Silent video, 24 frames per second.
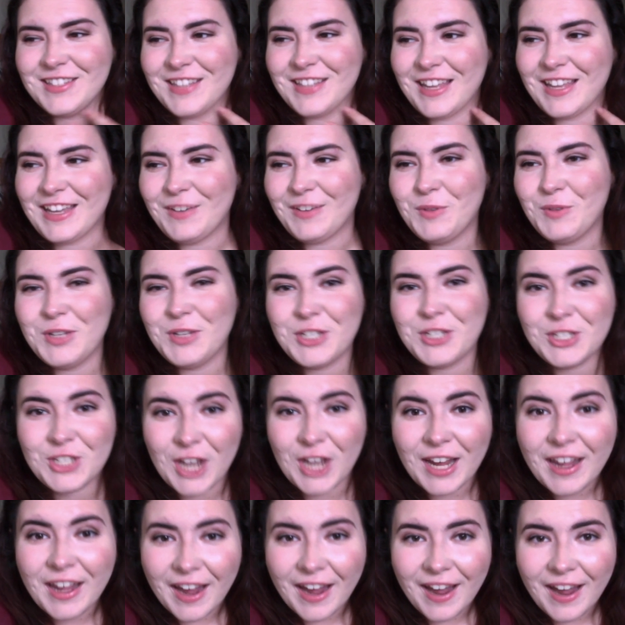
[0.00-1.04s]
Like, we should
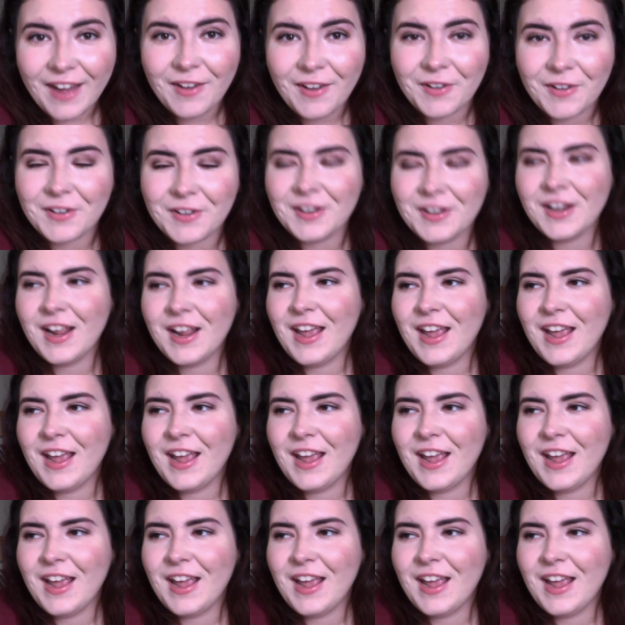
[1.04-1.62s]
check it out.